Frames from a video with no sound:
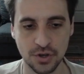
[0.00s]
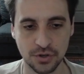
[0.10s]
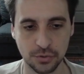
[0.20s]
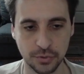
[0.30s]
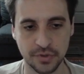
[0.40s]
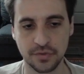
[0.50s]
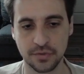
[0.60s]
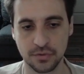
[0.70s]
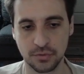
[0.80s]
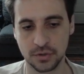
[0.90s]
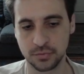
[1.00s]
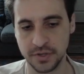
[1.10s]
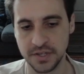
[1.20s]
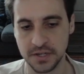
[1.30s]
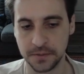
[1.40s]
with what we
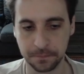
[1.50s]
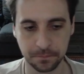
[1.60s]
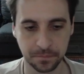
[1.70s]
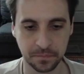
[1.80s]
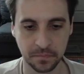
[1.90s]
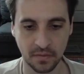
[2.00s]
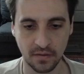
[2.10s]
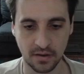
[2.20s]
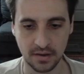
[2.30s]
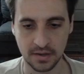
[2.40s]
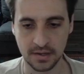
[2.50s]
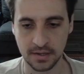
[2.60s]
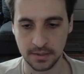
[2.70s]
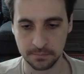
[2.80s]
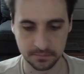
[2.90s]
did.
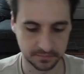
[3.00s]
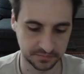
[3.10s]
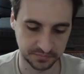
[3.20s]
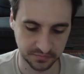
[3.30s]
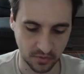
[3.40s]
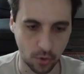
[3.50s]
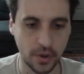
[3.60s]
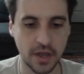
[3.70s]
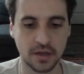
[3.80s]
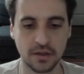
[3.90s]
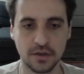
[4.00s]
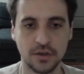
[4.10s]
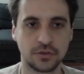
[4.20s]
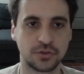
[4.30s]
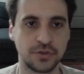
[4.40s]
Okay,
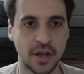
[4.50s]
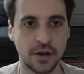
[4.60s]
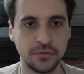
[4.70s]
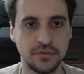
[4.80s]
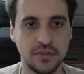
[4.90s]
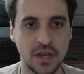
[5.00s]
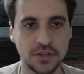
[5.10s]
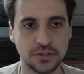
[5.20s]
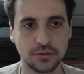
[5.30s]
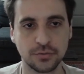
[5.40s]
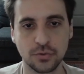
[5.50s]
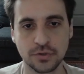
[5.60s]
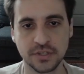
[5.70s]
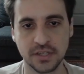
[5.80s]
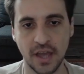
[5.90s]
so now the agent, of
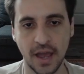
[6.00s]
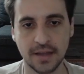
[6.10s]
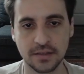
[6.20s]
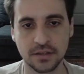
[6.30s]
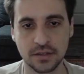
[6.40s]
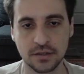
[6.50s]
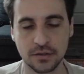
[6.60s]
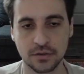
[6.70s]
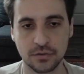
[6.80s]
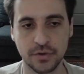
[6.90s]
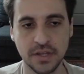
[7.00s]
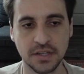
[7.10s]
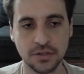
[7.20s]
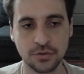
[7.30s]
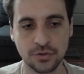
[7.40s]
course, can't read
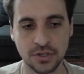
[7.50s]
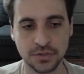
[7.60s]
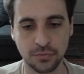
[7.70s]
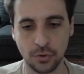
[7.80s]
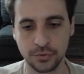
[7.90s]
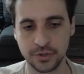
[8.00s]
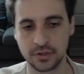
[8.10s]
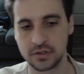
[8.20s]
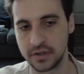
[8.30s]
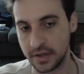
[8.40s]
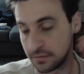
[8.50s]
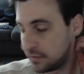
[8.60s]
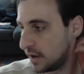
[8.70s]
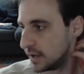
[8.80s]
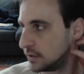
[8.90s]
into this folder and
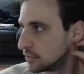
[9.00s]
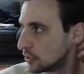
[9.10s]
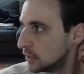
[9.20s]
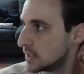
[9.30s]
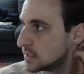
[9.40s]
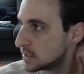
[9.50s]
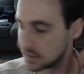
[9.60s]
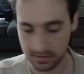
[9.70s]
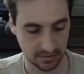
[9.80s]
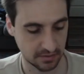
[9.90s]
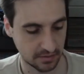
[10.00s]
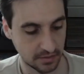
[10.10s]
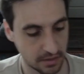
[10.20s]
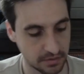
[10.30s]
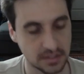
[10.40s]
file. So let's
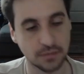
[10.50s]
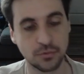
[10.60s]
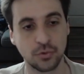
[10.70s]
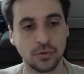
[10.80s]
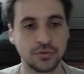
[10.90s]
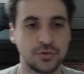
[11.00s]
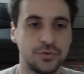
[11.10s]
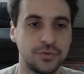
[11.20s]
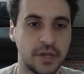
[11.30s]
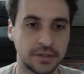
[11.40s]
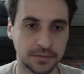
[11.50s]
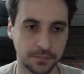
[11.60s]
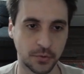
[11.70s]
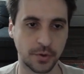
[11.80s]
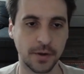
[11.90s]
give it some tools to do that,
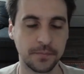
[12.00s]
okay?